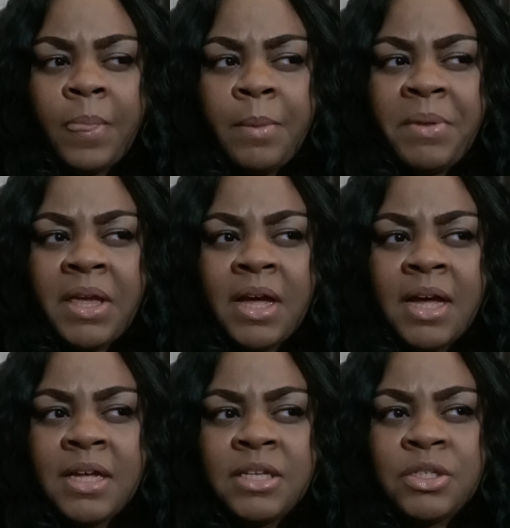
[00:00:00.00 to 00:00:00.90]

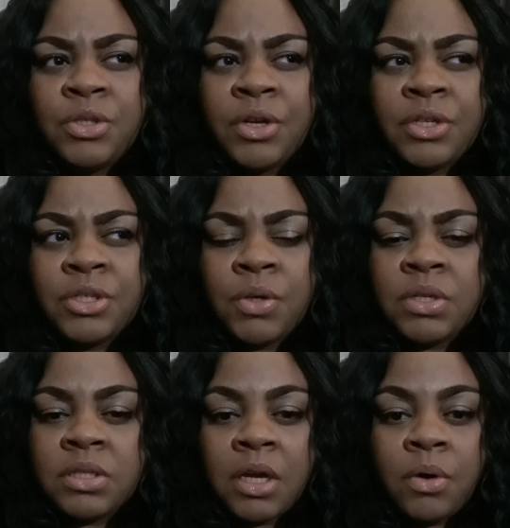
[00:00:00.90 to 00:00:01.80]
because you're so
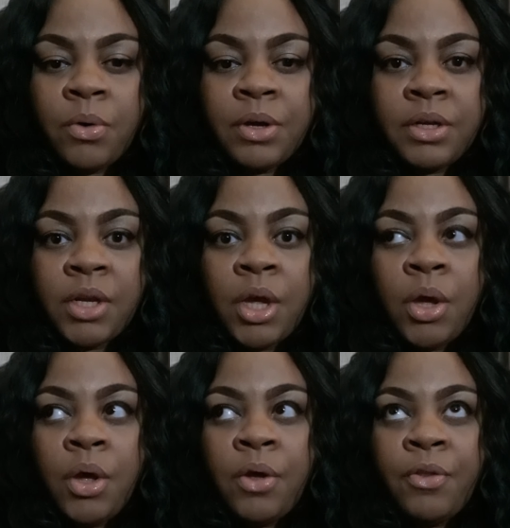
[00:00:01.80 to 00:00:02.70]
stuck on
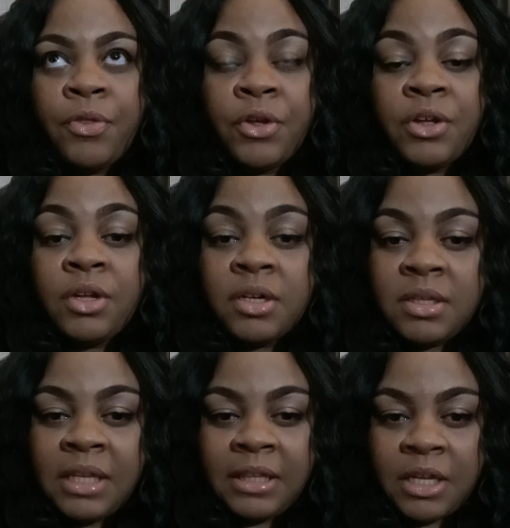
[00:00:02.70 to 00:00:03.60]
the
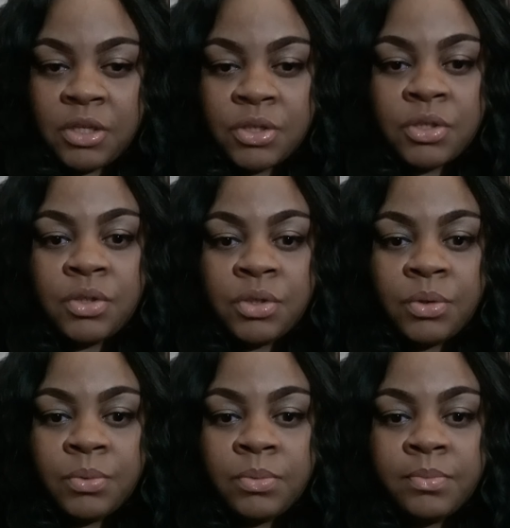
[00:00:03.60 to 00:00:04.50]
good that they used to
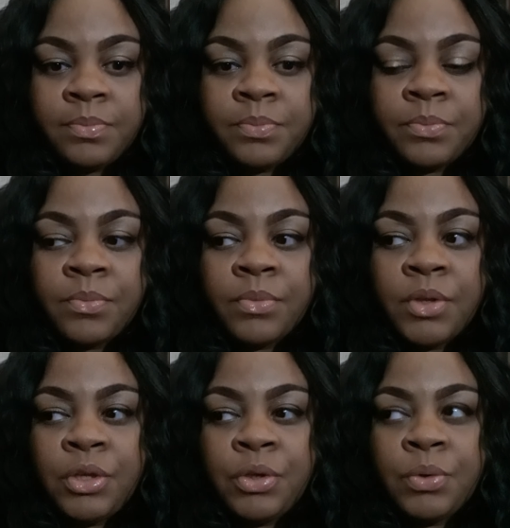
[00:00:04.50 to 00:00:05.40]
do,
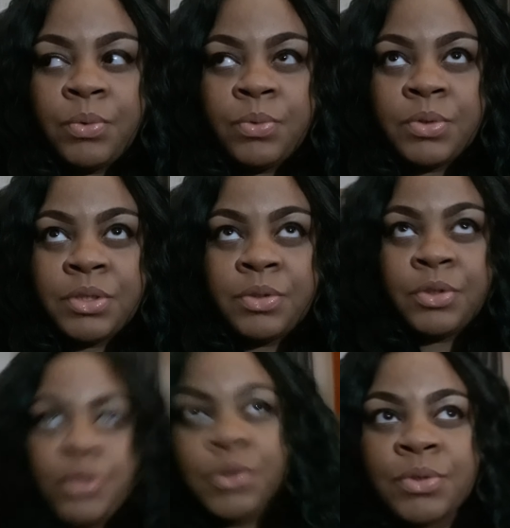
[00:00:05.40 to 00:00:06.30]
you,
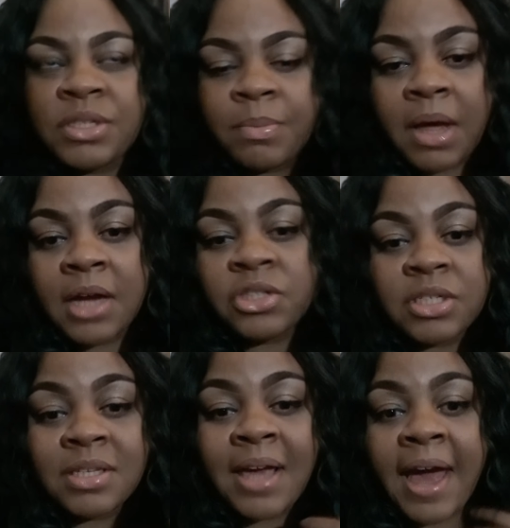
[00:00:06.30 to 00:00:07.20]
you
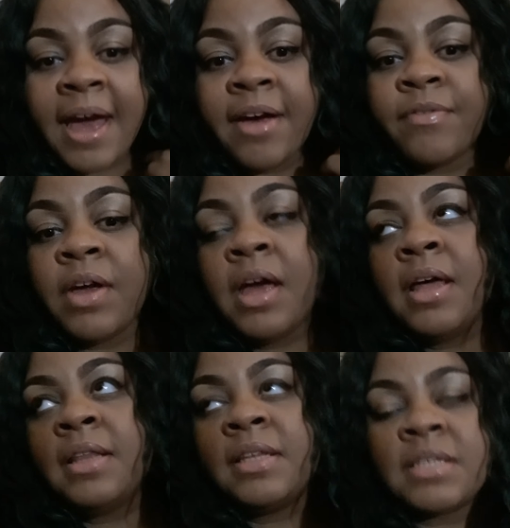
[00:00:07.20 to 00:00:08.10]
subconsciously have
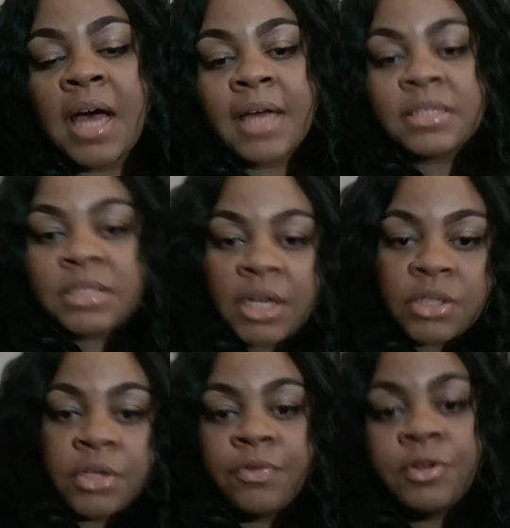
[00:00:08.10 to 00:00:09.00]
this high
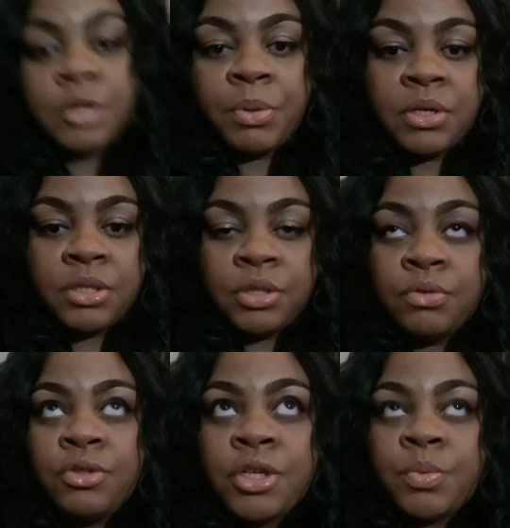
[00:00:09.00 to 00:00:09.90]
standard for this person.
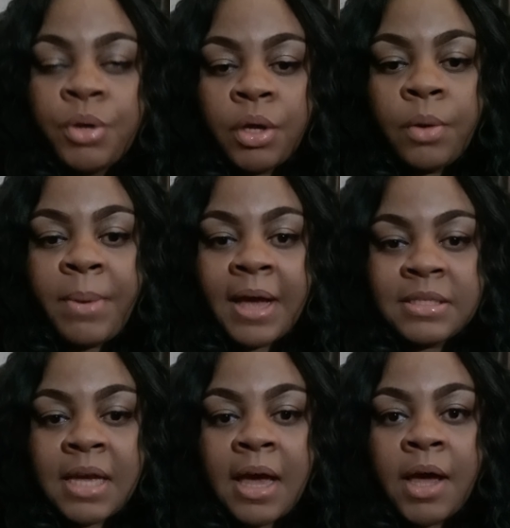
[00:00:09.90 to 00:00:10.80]
You just want to go back
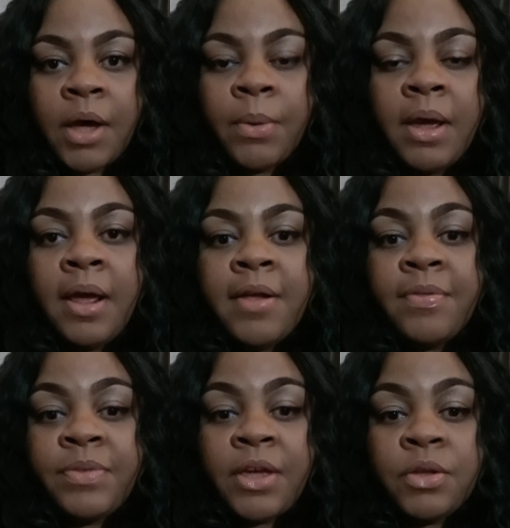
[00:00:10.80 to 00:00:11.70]
to how
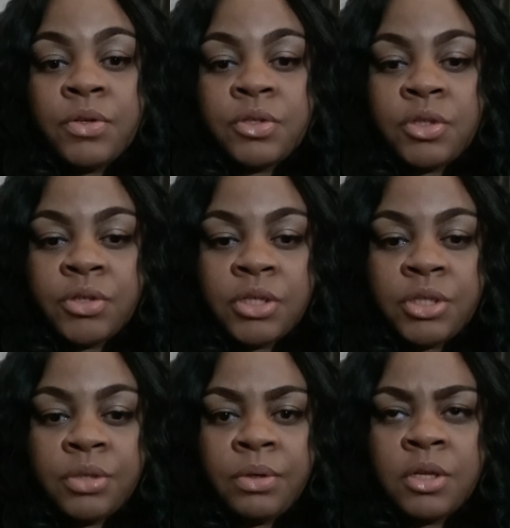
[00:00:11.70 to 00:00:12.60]
they used to
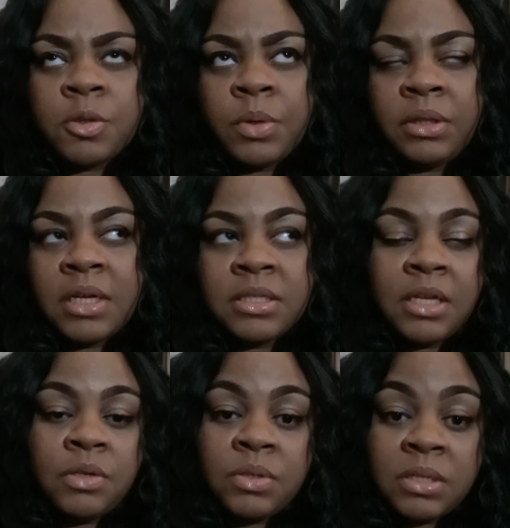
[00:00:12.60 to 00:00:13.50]
treat you and the sweet things they
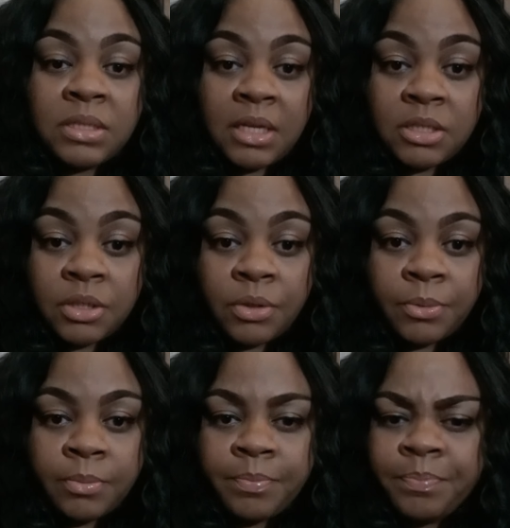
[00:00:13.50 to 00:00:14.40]
used to say to you.